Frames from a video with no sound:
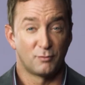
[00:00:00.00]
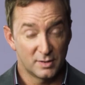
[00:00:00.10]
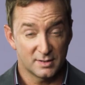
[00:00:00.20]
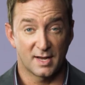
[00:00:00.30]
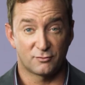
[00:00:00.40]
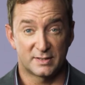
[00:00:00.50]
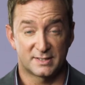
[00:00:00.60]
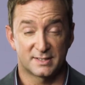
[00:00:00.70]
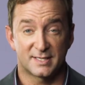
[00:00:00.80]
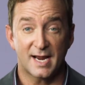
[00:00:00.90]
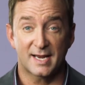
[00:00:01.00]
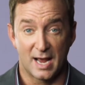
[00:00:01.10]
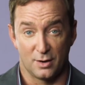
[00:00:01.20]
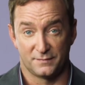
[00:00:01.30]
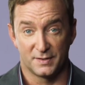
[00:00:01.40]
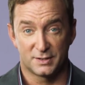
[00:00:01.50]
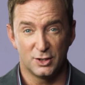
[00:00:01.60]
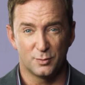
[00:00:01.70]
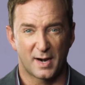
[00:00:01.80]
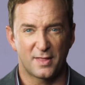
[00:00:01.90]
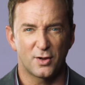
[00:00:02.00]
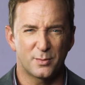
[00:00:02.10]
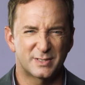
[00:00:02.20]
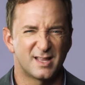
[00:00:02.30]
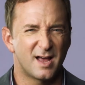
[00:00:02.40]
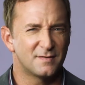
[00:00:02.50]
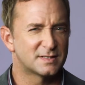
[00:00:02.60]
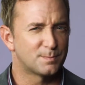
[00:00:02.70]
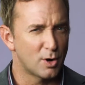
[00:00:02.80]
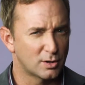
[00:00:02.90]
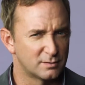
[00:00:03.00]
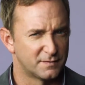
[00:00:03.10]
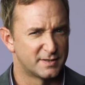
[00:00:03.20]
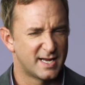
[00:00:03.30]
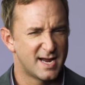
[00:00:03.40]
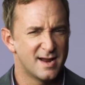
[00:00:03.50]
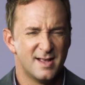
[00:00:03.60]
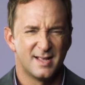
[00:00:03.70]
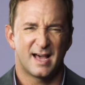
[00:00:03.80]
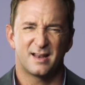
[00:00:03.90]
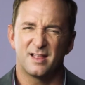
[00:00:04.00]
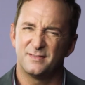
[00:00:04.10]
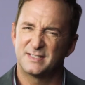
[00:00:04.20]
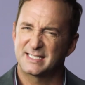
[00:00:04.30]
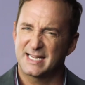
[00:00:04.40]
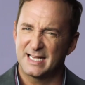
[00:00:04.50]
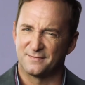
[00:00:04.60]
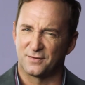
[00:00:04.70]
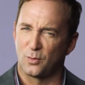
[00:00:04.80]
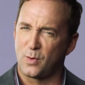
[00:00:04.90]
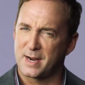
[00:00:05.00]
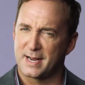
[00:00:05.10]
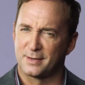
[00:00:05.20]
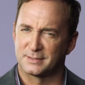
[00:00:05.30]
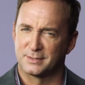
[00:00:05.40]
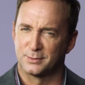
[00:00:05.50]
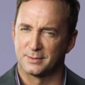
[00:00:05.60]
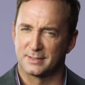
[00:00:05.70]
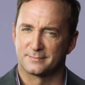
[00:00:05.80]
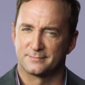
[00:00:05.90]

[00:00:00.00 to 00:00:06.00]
really like Ritz's second outfit, too, but I thought it was a lot of sparkle for day and a lot of skin for a White House tour.